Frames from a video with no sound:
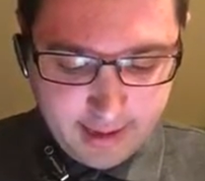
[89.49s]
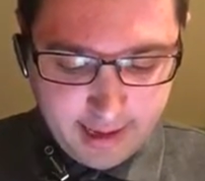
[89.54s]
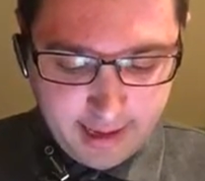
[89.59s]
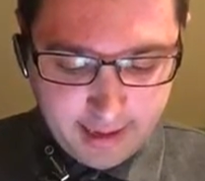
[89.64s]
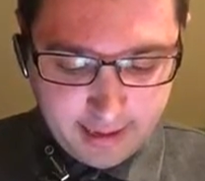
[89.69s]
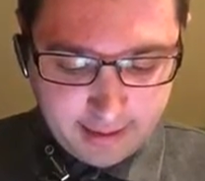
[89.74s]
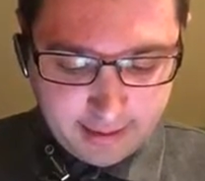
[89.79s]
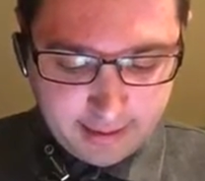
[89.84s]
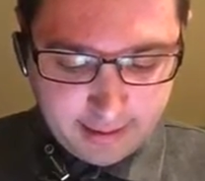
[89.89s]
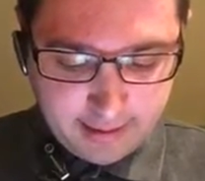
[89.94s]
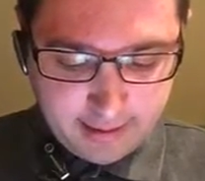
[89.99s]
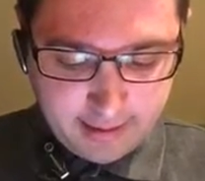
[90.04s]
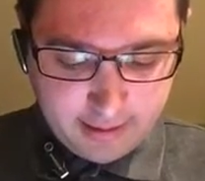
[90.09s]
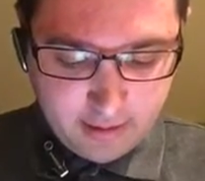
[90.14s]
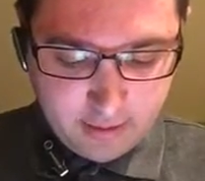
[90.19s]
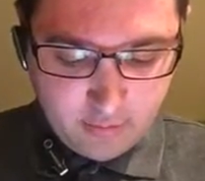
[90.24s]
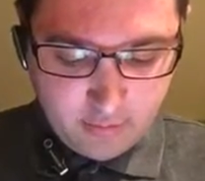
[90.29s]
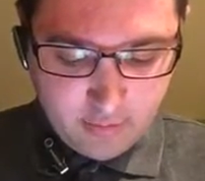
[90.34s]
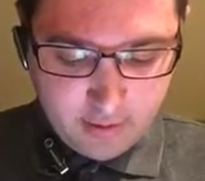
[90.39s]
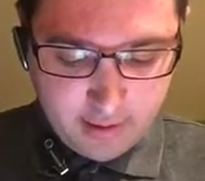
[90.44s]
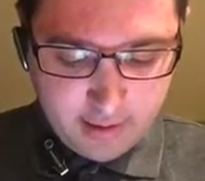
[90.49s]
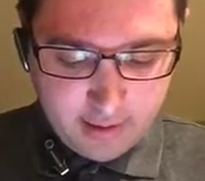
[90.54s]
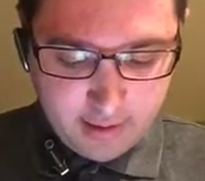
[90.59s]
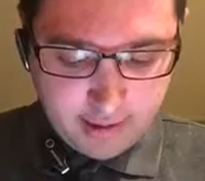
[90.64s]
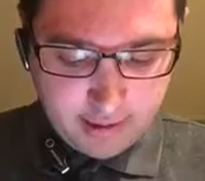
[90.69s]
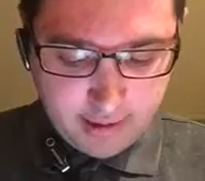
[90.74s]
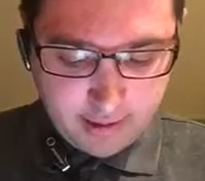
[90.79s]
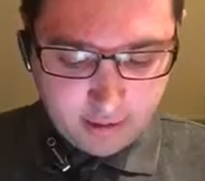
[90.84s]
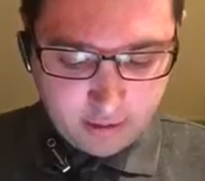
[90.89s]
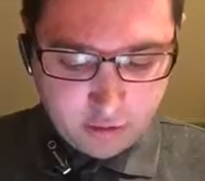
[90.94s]
at least one
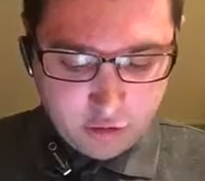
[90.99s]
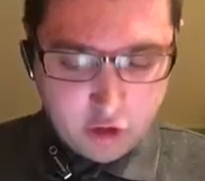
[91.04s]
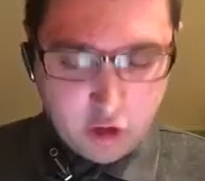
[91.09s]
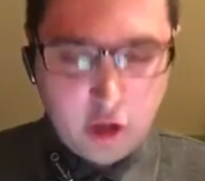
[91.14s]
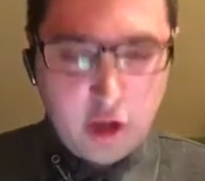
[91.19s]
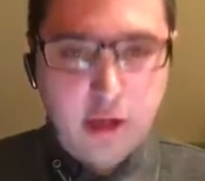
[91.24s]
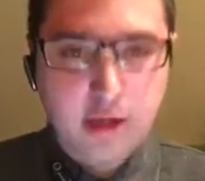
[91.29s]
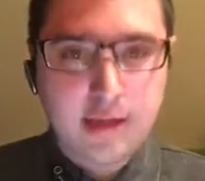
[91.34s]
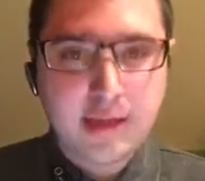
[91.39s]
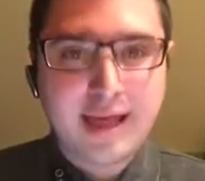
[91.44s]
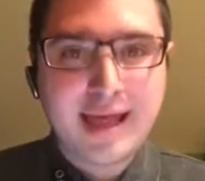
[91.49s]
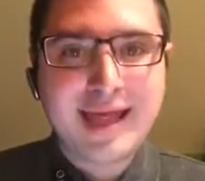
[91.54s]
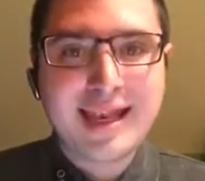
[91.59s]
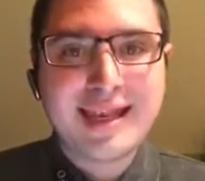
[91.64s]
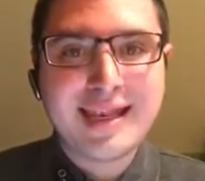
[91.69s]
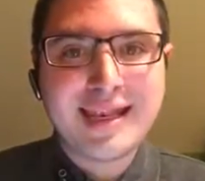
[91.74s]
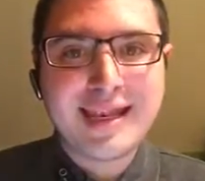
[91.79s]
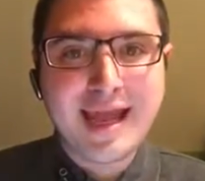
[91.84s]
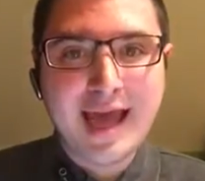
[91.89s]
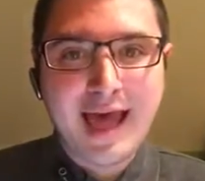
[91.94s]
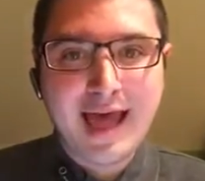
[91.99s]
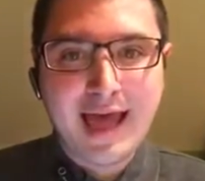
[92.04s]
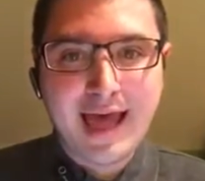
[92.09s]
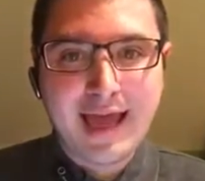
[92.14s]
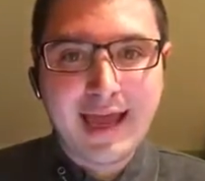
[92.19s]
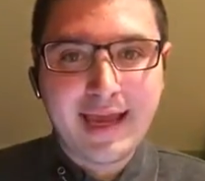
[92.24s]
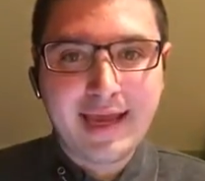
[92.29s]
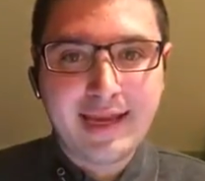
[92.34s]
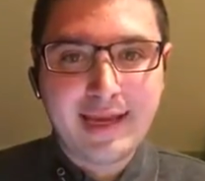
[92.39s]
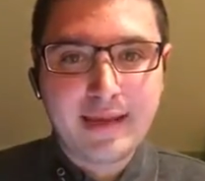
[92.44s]
adult dog
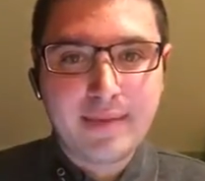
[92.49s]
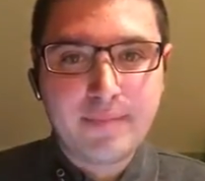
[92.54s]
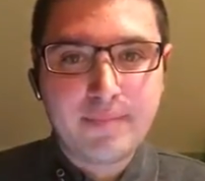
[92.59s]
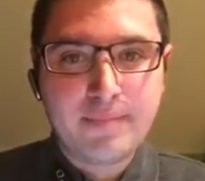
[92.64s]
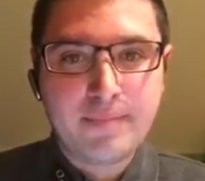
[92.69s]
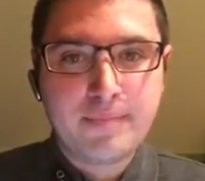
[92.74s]
died.